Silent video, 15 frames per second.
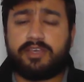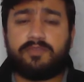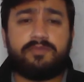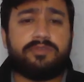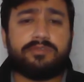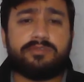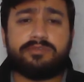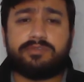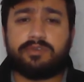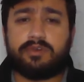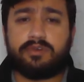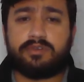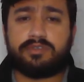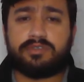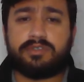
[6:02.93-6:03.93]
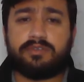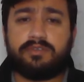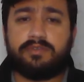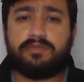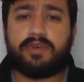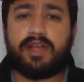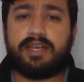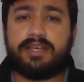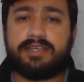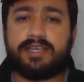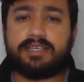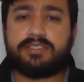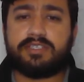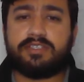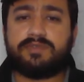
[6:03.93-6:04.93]
if you don't file
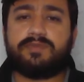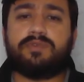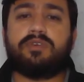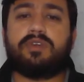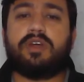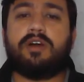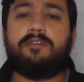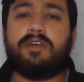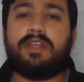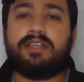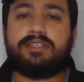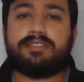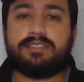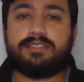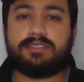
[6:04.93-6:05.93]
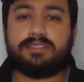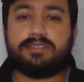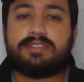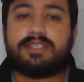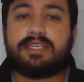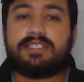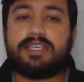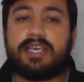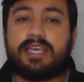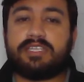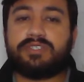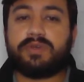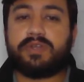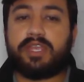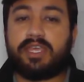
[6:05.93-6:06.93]
taxes for a valid reason, such
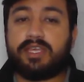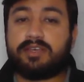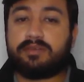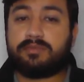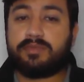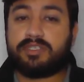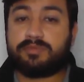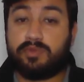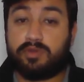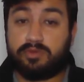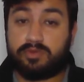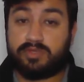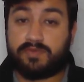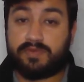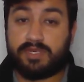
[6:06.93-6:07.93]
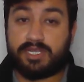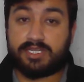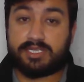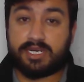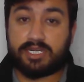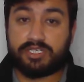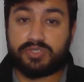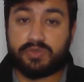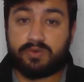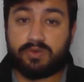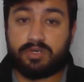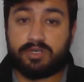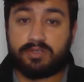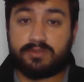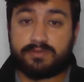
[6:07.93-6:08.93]
as your income is below the filing
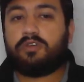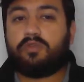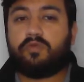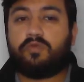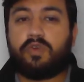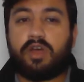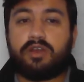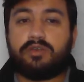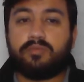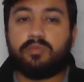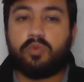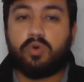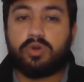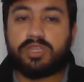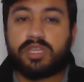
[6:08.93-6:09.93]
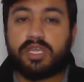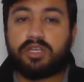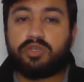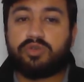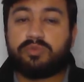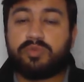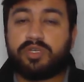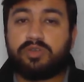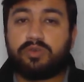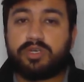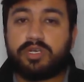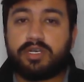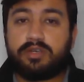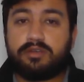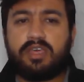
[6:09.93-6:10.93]
threshold. One more thing to be
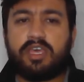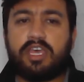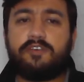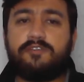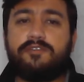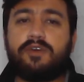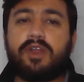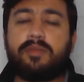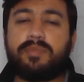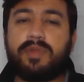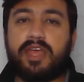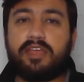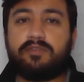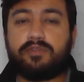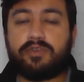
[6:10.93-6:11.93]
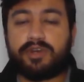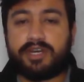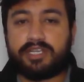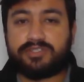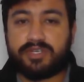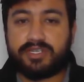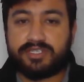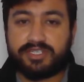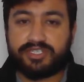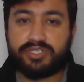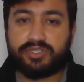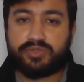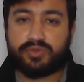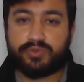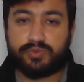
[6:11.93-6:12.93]
noted, if you are applying for a
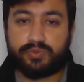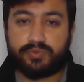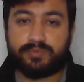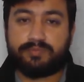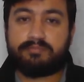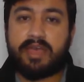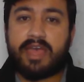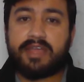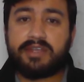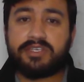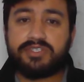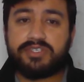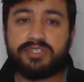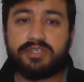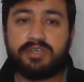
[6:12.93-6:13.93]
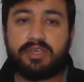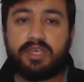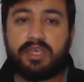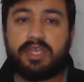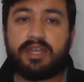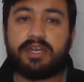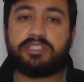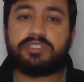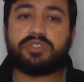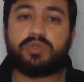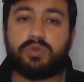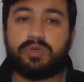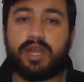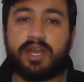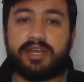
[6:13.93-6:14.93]
naturalization through marriage, it's a
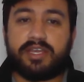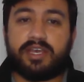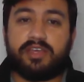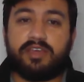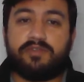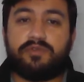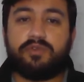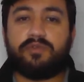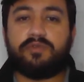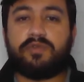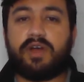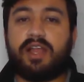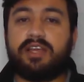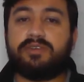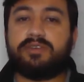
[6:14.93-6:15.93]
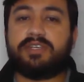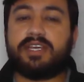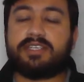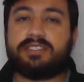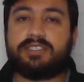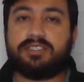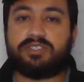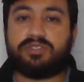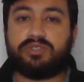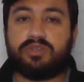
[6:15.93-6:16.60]
good idea if you file your taxes